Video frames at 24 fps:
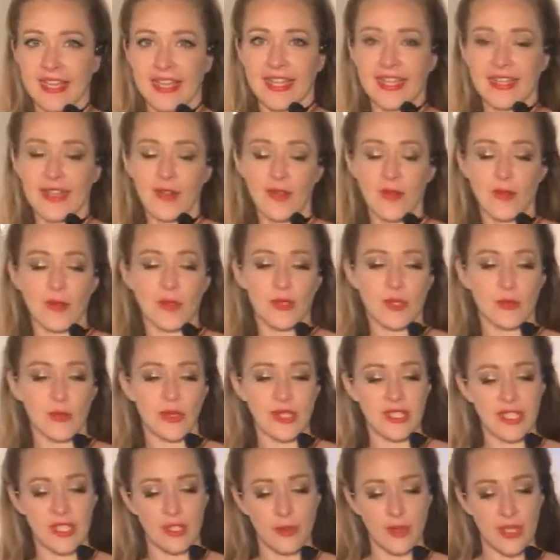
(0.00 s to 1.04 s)
You know those
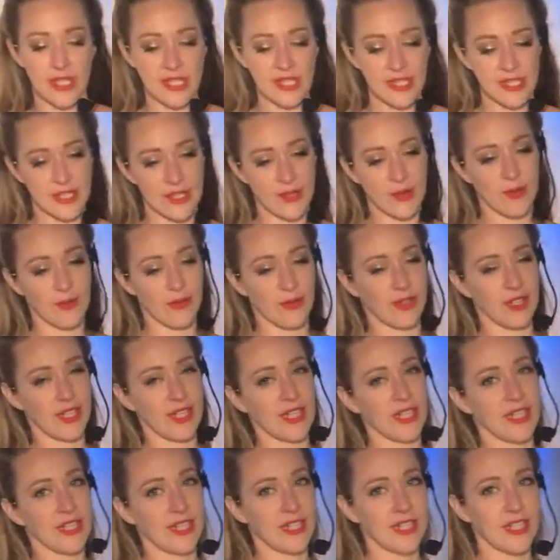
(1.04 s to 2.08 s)
twisty twists, so if you
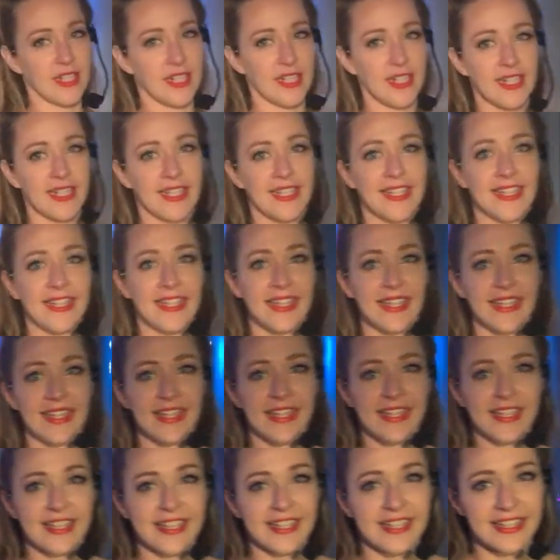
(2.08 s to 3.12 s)
need a little
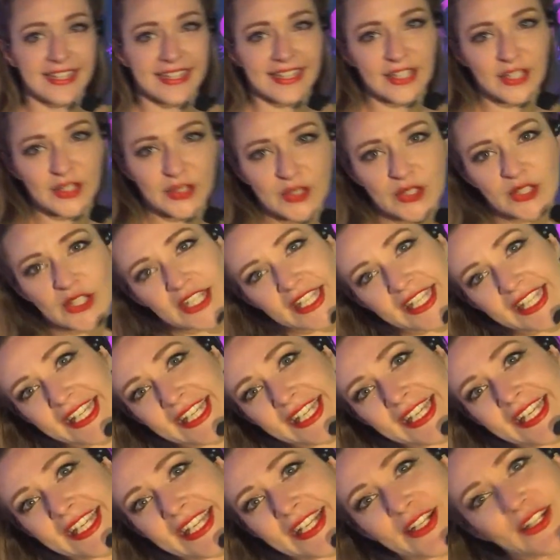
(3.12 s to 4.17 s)
cookie,
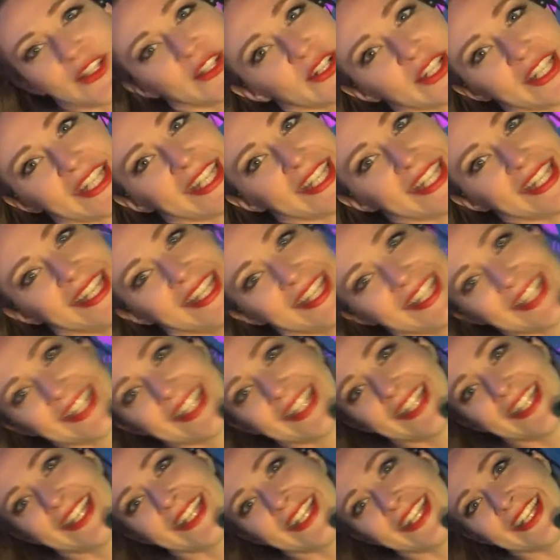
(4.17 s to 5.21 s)
get a cookie.
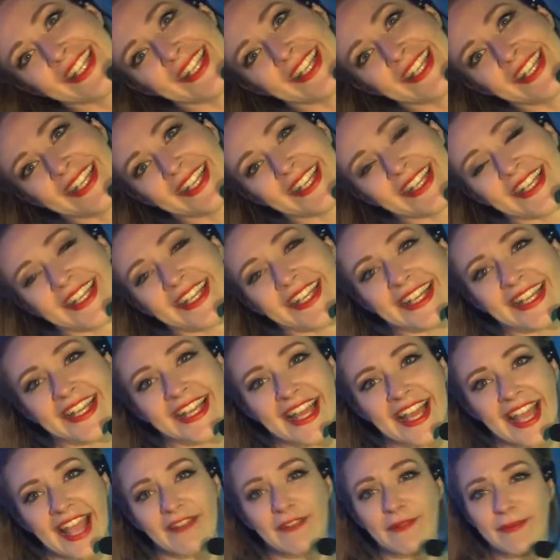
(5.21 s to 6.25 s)

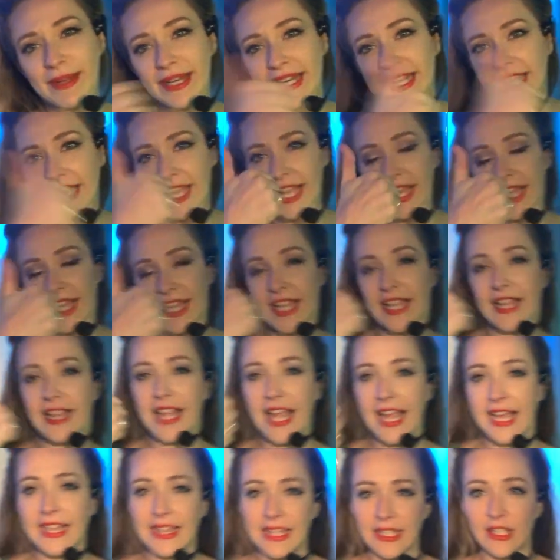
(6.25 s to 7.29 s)
Everybody
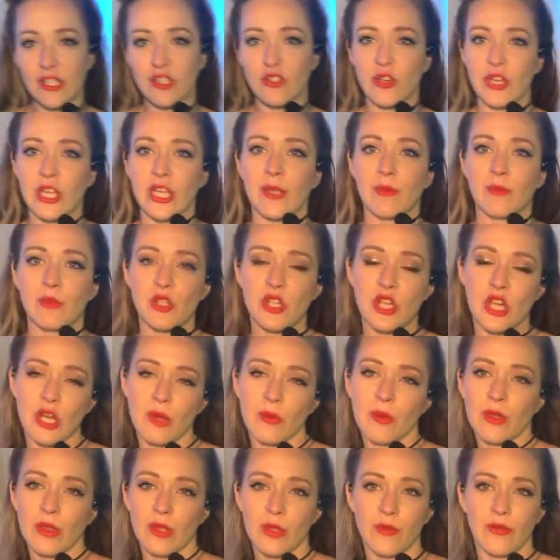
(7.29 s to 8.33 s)
like the stream, share it
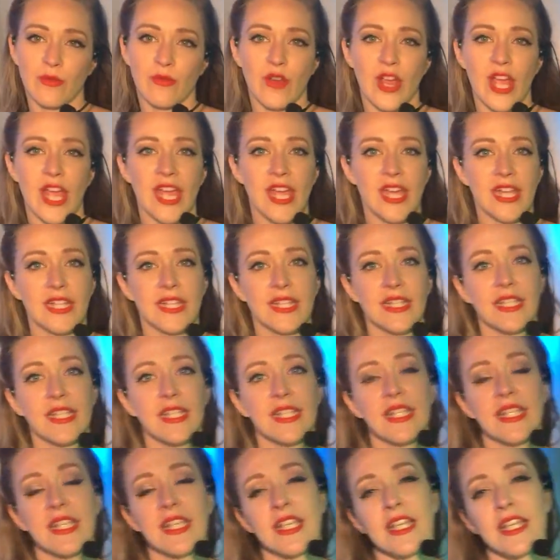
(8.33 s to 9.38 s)
with your friends.
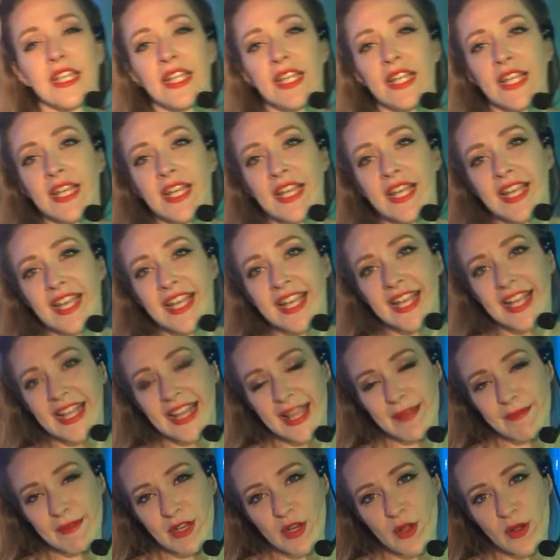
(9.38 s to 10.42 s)

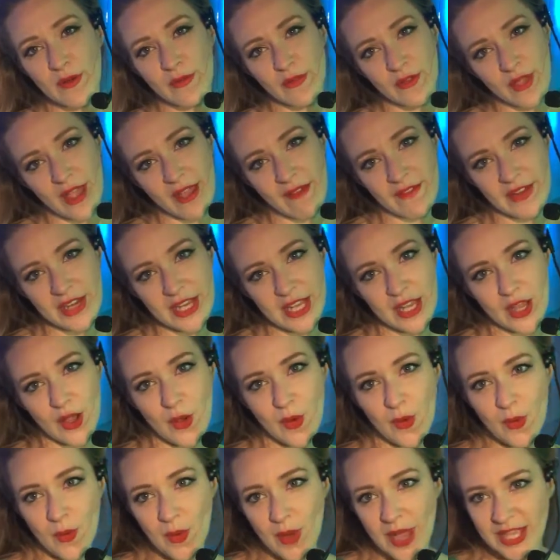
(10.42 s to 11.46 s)
Let me know if you have any
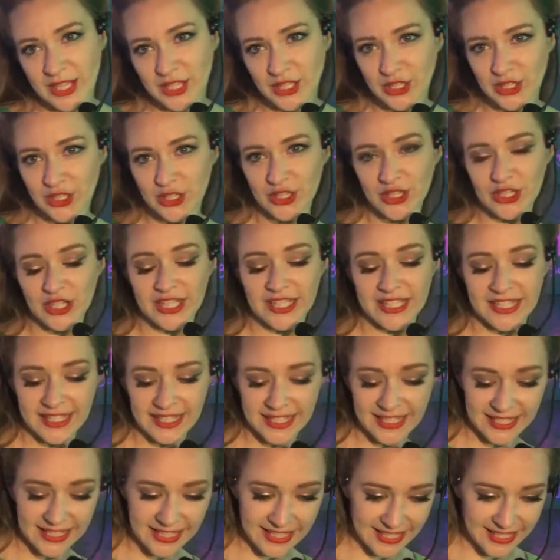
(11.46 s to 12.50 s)

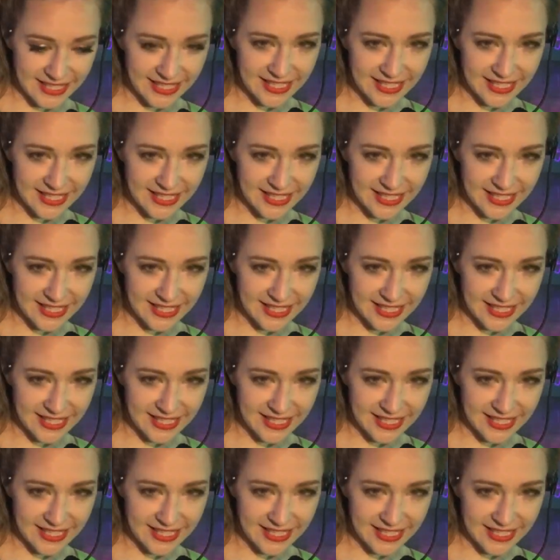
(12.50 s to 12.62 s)
questions.